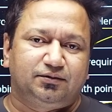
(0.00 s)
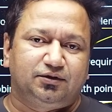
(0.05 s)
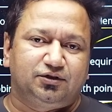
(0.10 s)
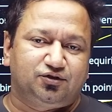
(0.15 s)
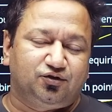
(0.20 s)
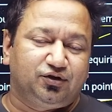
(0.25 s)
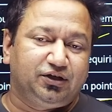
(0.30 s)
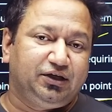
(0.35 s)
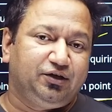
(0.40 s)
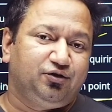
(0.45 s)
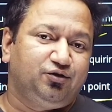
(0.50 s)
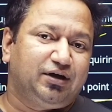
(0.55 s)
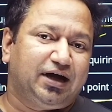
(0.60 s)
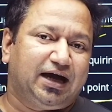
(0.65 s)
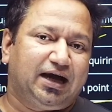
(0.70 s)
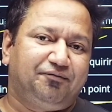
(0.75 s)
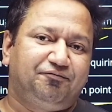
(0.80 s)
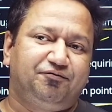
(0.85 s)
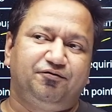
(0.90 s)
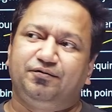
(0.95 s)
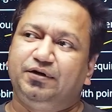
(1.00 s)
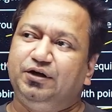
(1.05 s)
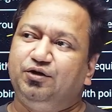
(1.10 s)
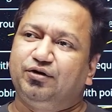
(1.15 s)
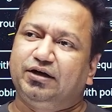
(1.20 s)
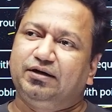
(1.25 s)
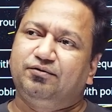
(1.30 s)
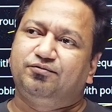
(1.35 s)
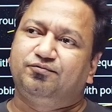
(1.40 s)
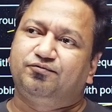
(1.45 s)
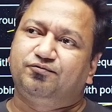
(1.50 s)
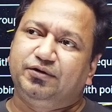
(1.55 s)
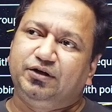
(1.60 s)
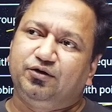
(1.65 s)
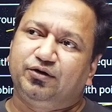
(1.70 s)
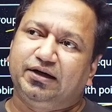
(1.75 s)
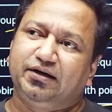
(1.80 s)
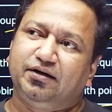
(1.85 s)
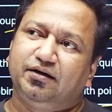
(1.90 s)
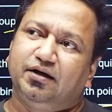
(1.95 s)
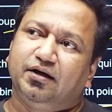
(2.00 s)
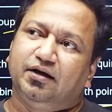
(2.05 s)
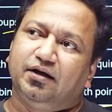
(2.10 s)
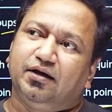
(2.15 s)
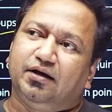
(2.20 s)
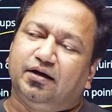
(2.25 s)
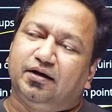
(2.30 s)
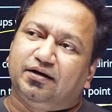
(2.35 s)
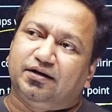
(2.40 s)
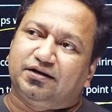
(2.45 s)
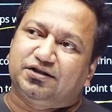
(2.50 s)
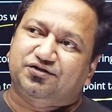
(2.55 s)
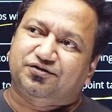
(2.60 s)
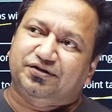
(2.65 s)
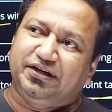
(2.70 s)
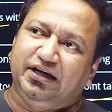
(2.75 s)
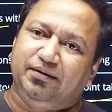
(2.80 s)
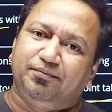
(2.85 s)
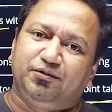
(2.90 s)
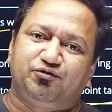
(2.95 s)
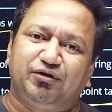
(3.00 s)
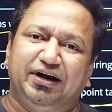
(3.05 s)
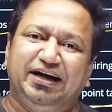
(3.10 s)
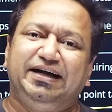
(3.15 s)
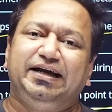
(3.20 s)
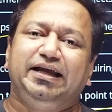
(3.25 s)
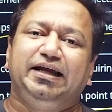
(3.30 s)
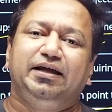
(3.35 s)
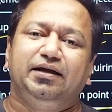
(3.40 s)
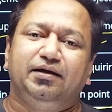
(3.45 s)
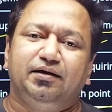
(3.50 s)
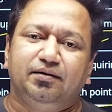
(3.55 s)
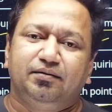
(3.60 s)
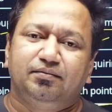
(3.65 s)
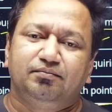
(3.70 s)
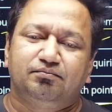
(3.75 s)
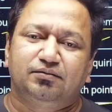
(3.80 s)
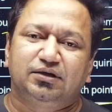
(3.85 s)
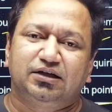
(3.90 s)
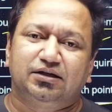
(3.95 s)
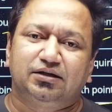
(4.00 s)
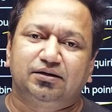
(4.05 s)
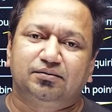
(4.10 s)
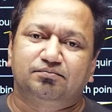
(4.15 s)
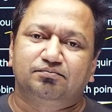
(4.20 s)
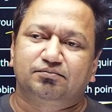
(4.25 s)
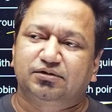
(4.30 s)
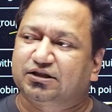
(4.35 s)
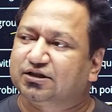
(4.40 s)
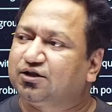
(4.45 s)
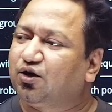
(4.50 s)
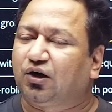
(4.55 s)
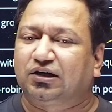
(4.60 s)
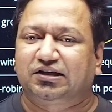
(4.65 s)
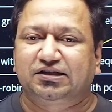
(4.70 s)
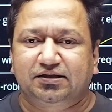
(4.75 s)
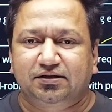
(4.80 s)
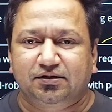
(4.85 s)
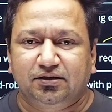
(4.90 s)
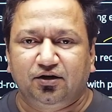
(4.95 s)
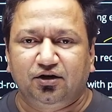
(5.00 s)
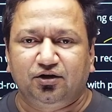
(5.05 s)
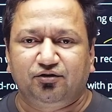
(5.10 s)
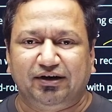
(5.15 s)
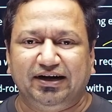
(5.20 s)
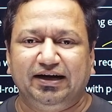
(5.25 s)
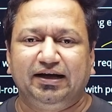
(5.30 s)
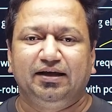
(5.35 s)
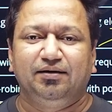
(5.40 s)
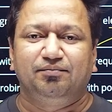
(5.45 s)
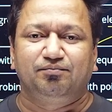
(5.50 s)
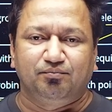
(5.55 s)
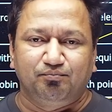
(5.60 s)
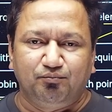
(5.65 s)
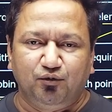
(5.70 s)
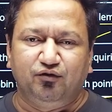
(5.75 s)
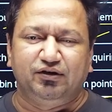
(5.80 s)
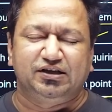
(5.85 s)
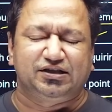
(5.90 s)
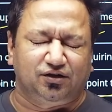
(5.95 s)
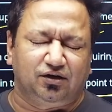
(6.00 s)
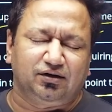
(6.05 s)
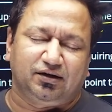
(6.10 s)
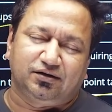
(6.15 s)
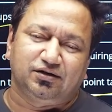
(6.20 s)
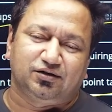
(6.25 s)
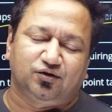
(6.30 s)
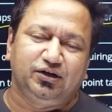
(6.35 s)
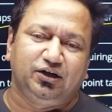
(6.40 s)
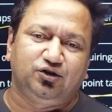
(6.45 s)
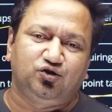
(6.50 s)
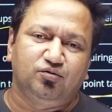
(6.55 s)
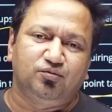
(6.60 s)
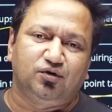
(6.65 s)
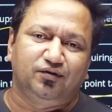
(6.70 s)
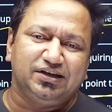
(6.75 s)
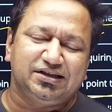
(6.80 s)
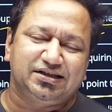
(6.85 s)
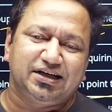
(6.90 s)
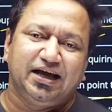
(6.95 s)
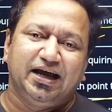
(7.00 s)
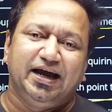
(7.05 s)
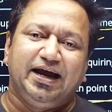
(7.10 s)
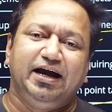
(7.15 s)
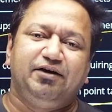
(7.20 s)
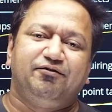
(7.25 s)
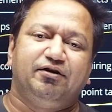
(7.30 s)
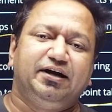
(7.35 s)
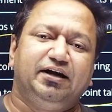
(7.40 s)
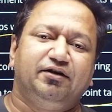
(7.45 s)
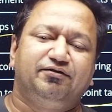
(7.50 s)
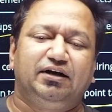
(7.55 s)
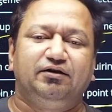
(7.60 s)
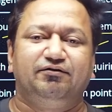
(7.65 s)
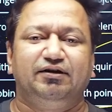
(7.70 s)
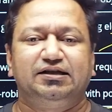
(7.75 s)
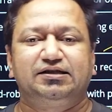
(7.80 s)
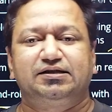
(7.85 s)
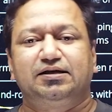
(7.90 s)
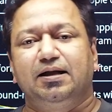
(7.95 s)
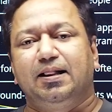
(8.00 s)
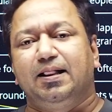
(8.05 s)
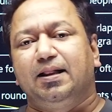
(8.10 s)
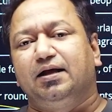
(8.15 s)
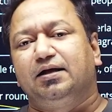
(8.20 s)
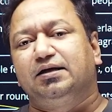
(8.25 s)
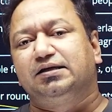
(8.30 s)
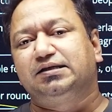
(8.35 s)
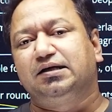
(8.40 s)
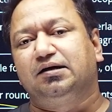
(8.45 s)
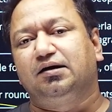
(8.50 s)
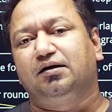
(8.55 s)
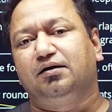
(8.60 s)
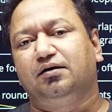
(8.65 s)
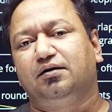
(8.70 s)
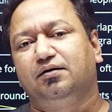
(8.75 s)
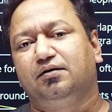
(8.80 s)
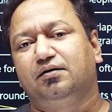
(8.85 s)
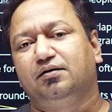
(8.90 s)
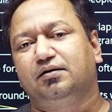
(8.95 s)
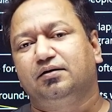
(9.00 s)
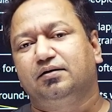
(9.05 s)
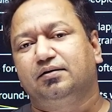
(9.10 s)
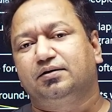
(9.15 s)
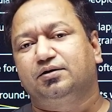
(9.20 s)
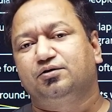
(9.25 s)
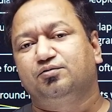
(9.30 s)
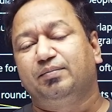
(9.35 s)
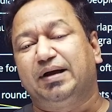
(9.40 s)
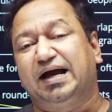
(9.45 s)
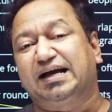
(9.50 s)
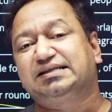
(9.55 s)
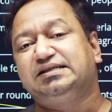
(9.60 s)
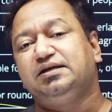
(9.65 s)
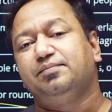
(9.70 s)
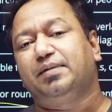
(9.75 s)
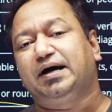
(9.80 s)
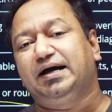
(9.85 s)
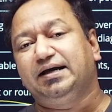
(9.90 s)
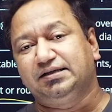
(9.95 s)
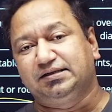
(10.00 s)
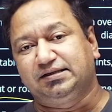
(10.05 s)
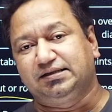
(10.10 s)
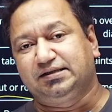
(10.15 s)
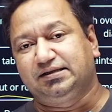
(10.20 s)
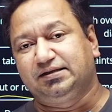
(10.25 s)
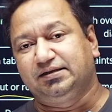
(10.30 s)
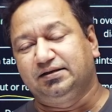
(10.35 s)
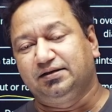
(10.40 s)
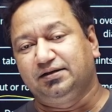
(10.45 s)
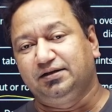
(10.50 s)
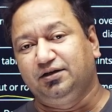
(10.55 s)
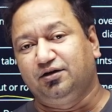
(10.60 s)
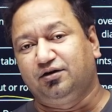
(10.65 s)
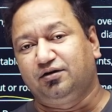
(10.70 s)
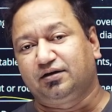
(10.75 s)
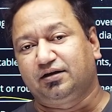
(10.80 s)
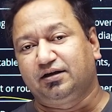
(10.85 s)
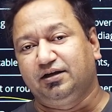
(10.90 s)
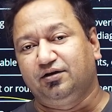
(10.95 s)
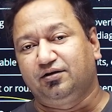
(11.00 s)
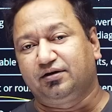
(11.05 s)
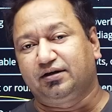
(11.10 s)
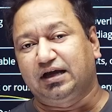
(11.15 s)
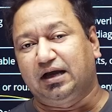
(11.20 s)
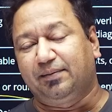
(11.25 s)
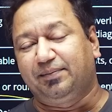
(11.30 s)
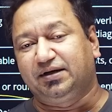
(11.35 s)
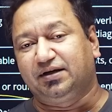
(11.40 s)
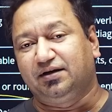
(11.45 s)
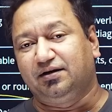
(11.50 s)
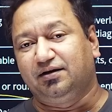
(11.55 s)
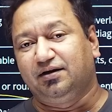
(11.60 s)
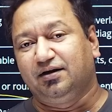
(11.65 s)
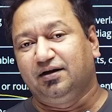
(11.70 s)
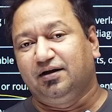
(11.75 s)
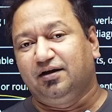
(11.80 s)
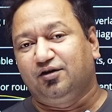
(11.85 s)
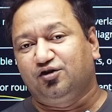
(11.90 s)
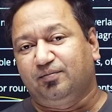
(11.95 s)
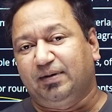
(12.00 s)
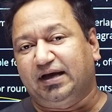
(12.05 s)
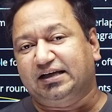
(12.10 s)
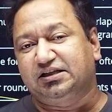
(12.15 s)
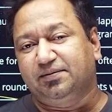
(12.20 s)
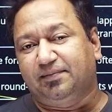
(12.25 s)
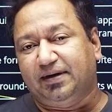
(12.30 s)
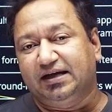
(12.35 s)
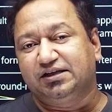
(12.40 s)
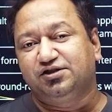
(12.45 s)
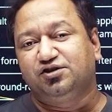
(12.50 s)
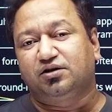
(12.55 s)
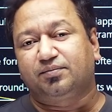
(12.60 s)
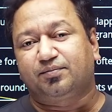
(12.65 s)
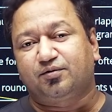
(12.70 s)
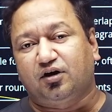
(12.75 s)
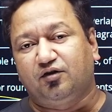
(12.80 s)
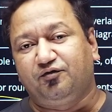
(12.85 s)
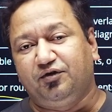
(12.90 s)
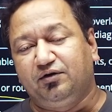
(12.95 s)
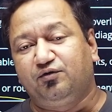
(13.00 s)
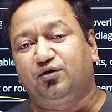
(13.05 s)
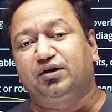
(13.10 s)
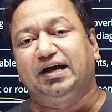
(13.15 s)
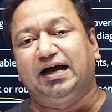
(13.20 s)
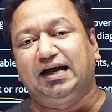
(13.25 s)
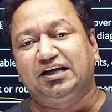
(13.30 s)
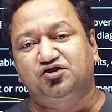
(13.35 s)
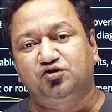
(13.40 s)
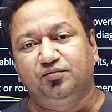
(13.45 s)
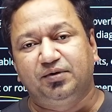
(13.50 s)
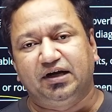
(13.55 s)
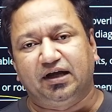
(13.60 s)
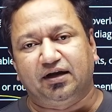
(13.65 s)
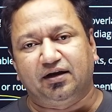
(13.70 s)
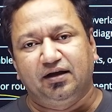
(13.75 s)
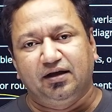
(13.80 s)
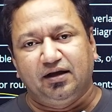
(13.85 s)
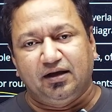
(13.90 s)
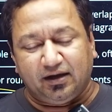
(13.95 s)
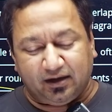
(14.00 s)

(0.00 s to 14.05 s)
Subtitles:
So you can stream 20 slots, you know, 20 movies, not only two movies, in 20 different ways. So to maximize your capital, to maximize your profit, what has to be done?